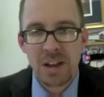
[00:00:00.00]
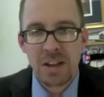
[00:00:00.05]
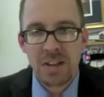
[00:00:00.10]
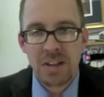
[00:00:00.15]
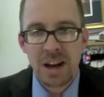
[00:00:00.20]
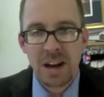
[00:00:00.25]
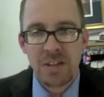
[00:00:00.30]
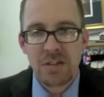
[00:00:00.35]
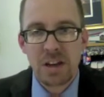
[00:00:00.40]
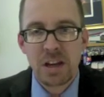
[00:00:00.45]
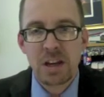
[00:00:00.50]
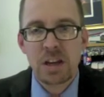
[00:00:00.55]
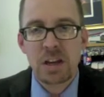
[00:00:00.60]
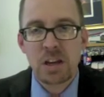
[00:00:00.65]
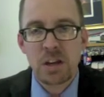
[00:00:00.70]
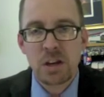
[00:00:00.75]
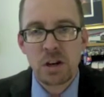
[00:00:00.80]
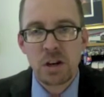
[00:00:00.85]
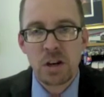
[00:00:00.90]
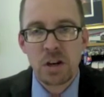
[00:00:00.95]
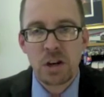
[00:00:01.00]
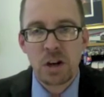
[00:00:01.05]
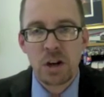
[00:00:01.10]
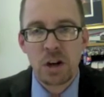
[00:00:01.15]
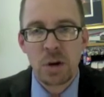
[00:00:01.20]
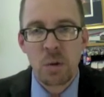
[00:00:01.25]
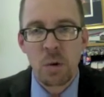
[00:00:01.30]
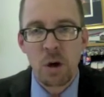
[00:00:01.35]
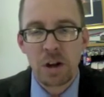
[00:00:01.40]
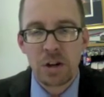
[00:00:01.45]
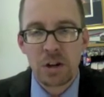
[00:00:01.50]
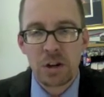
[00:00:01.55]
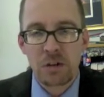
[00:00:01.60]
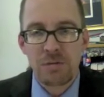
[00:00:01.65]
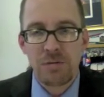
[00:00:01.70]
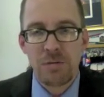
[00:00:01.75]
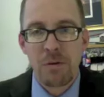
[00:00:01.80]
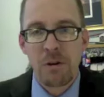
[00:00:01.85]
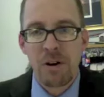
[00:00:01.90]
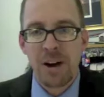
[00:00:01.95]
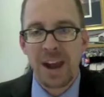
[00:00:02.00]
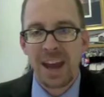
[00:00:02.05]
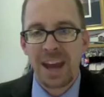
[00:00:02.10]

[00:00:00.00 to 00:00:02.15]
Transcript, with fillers: that I think you're, you're going to want to look for.